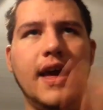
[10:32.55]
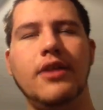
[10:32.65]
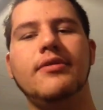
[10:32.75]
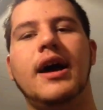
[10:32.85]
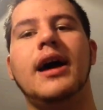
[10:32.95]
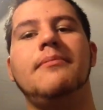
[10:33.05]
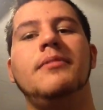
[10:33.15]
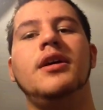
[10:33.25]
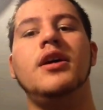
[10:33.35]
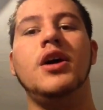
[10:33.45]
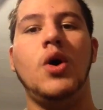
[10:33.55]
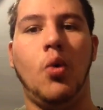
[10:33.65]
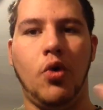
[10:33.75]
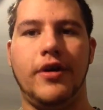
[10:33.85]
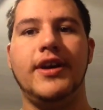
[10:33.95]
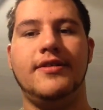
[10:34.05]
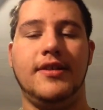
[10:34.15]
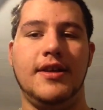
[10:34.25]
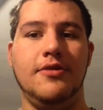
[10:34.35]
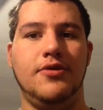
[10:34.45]
take your time work
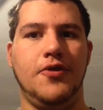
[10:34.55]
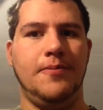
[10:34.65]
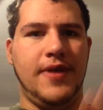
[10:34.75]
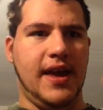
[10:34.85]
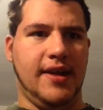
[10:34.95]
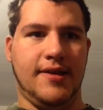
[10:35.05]
into the YouTube thing.